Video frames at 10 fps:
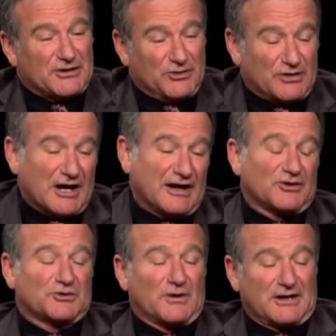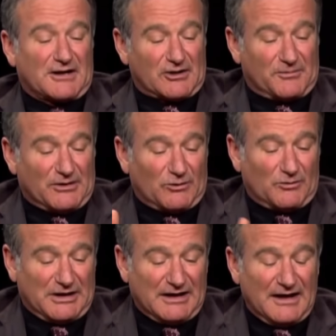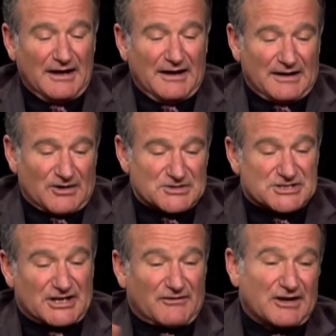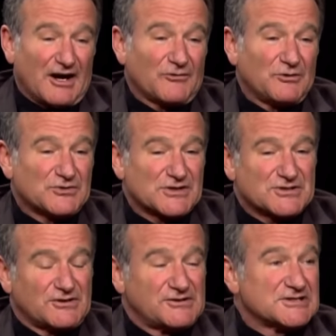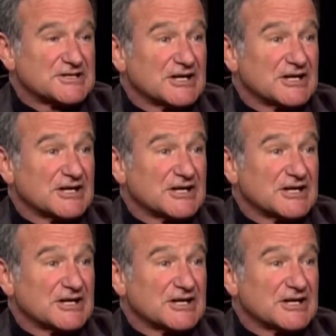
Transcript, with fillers: The new Geithner twenty dollar bill will be, you know, instead of in God we trust, it'll just